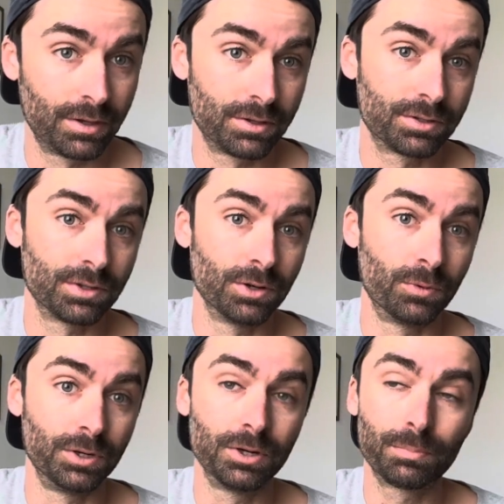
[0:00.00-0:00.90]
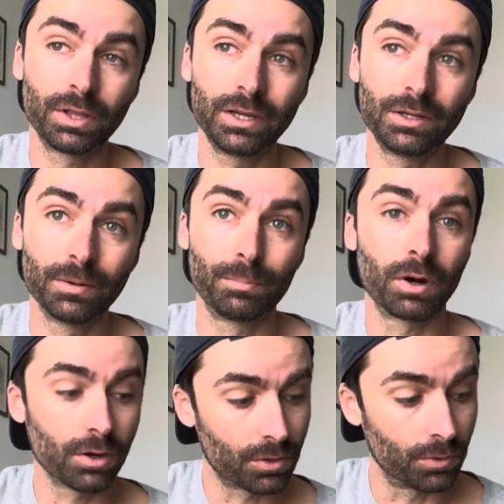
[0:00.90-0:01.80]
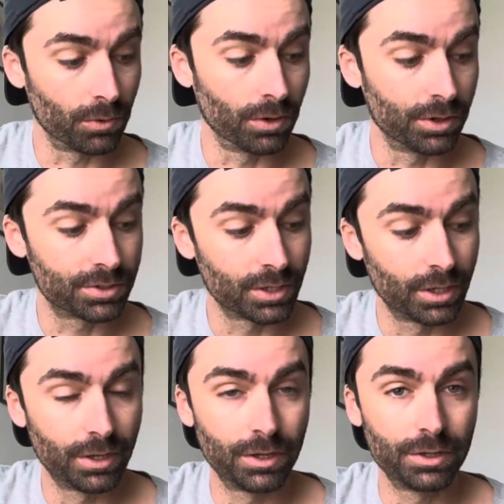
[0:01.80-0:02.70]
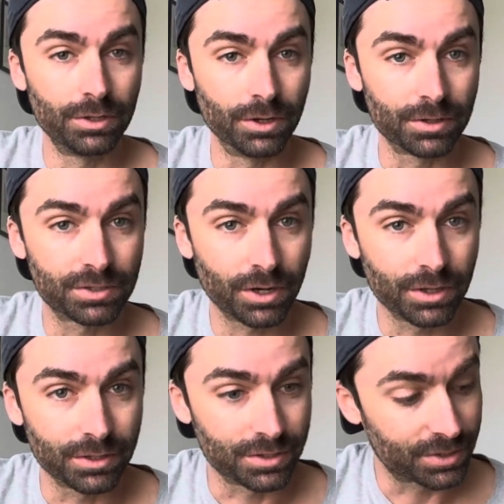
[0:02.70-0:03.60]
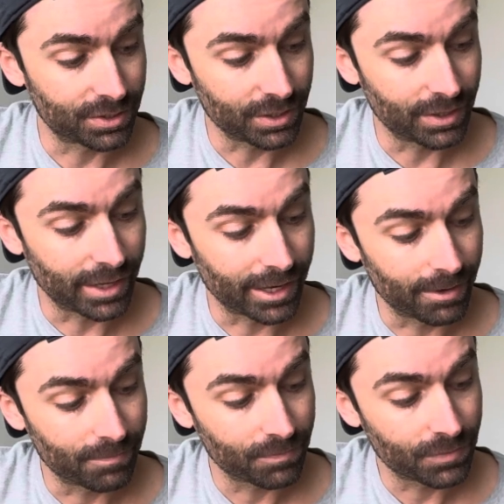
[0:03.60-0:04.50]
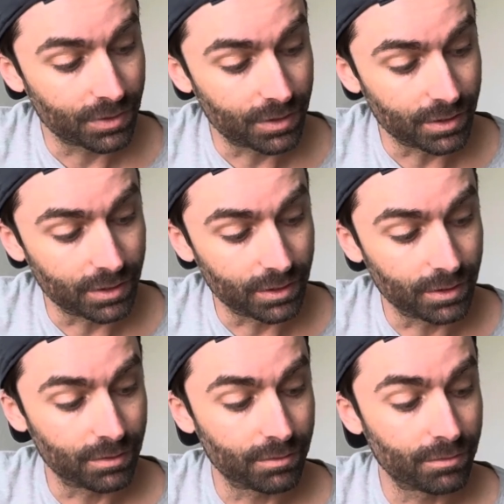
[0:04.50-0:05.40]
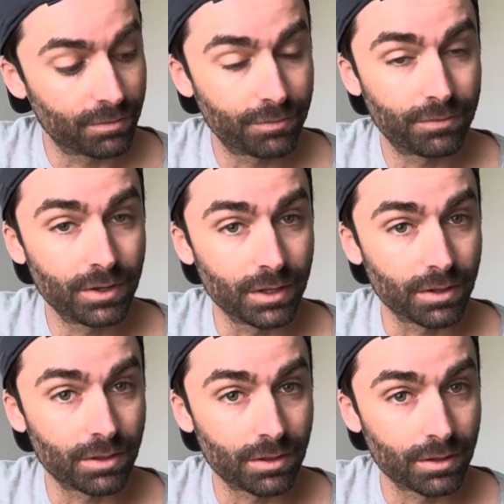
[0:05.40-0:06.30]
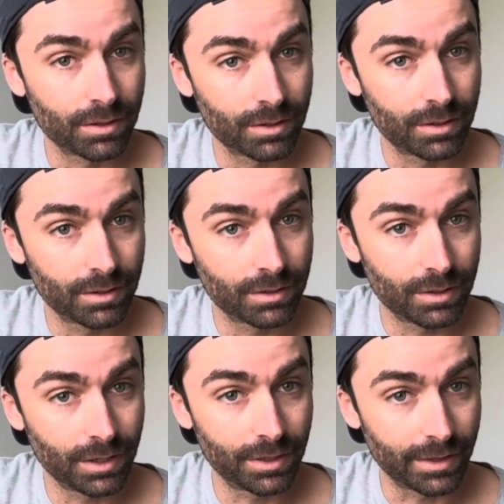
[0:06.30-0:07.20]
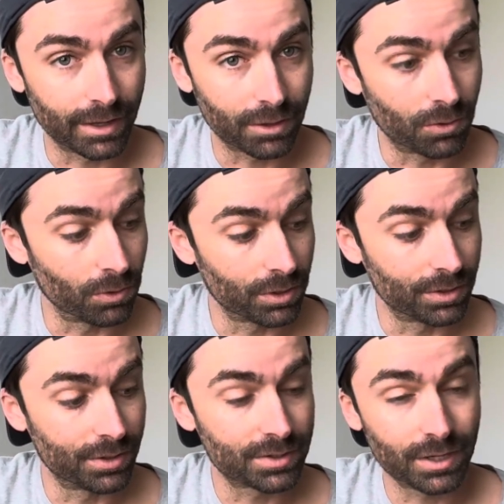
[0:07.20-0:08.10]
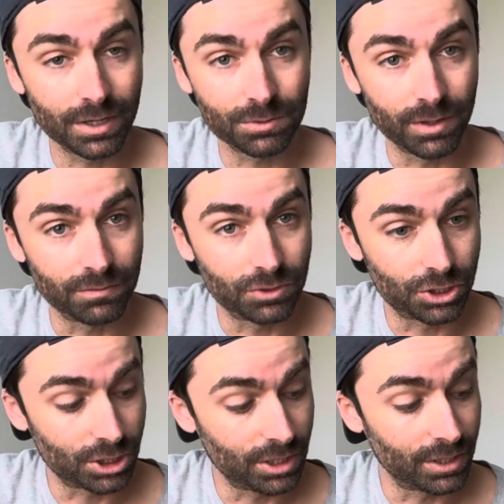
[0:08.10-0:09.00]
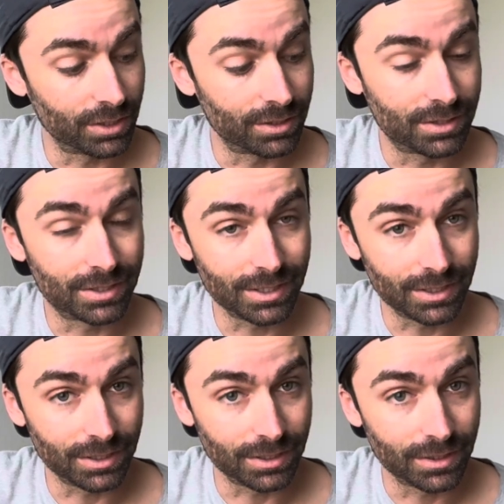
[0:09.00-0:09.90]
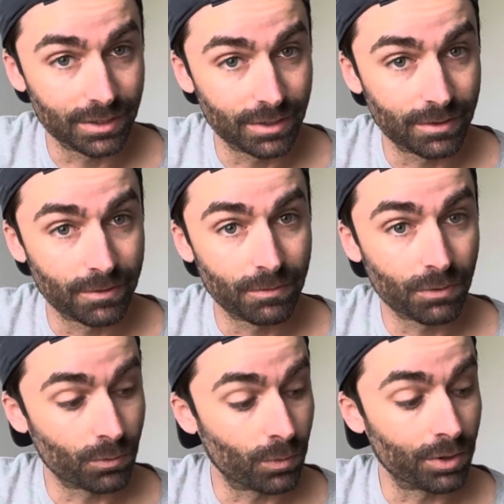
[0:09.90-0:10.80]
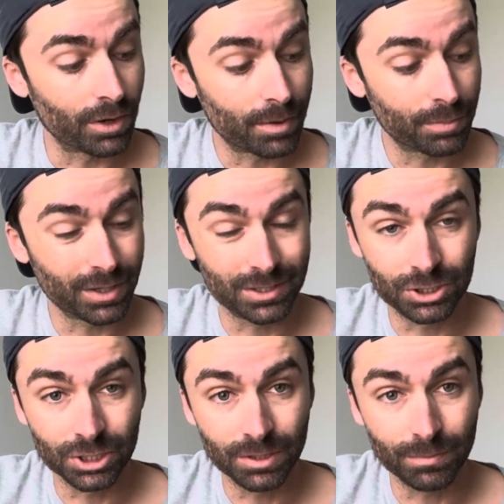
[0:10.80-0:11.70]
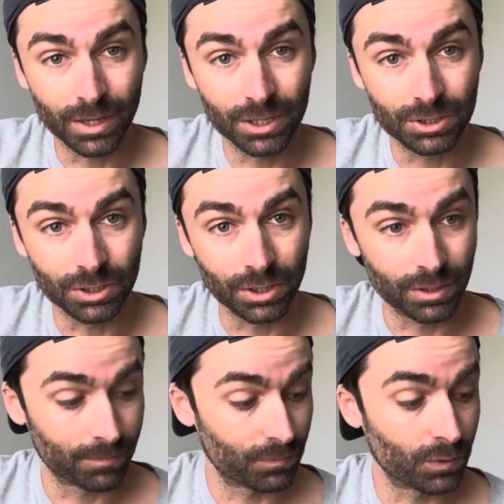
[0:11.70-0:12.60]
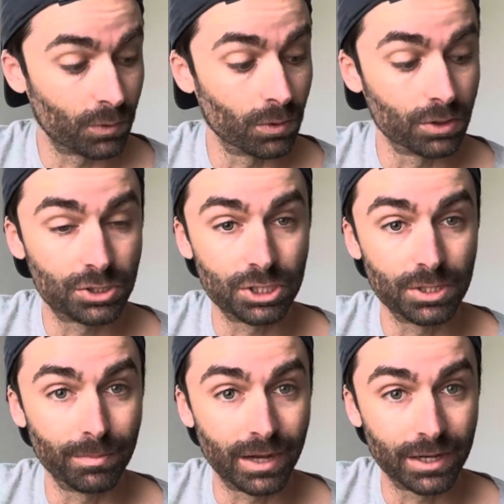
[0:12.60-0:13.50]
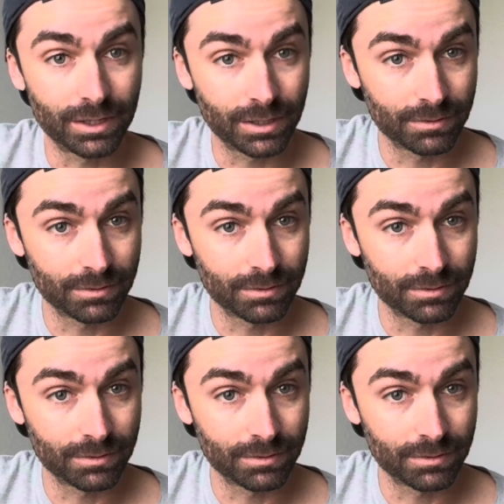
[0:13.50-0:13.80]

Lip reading: So when you're playing your bar chords, you're starting to see that the fifth in that chord, in this case we have G and D, whether I play G major or G minor,